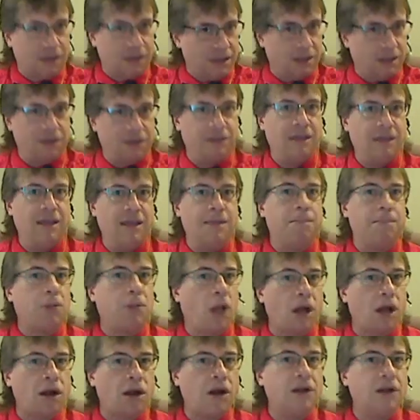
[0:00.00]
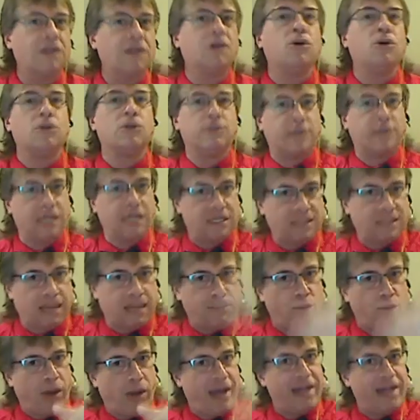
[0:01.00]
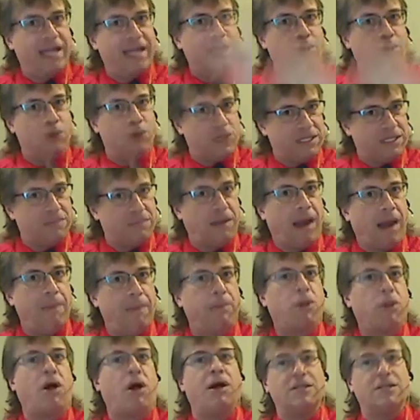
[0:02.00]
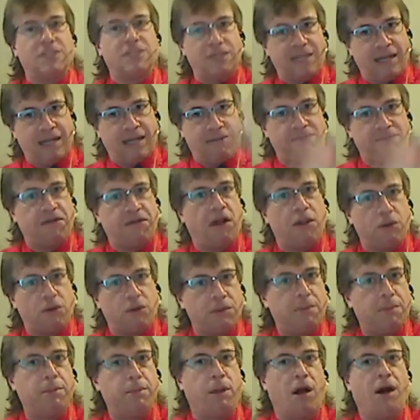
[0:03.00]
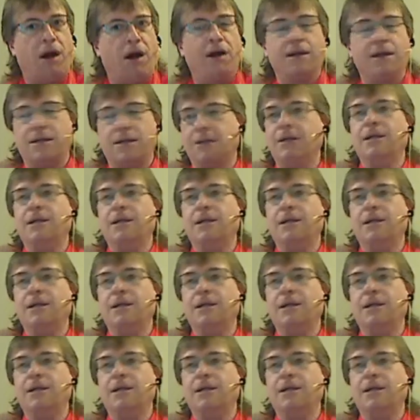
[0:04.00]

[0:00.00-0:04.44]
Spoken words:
the blog articles, because I'm writing using my blog, so you can follow the blog.